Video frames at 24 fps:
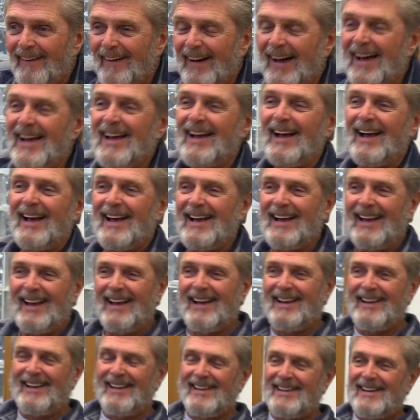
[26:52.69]

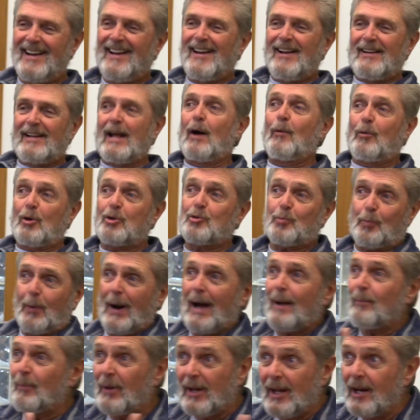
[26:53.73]
That was
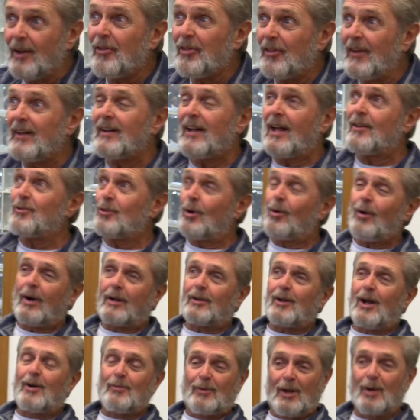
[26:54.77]
probably in a thing that
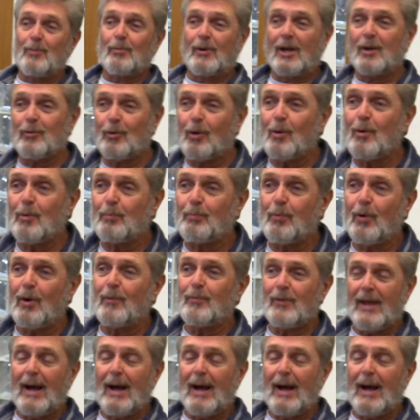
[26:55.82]
Durek,